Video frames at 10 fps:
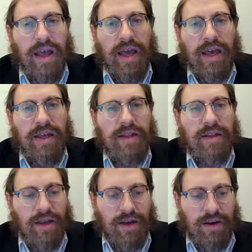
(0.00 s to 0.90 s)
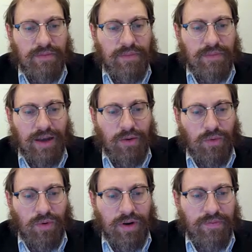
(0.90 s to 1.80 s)
And um, I
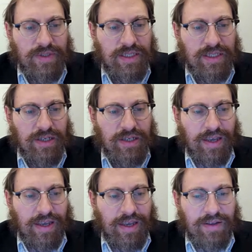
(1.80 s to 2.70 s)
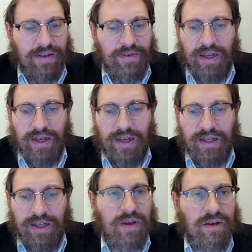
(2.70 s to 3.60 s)
want to see if I can find
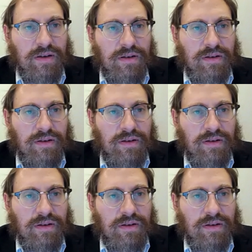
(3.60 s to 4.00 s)
something.